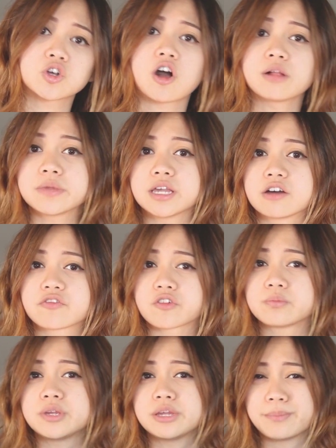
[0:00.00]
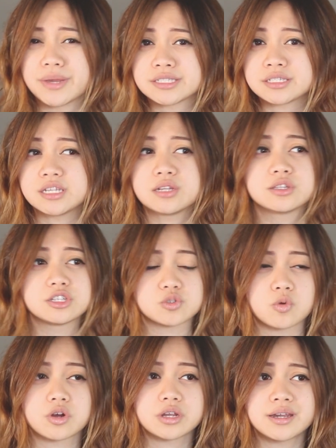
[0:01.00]
call me out for being messy and
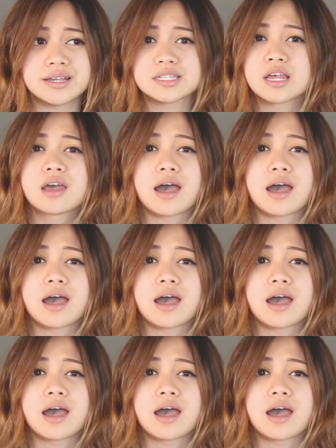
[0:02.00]
disorganized,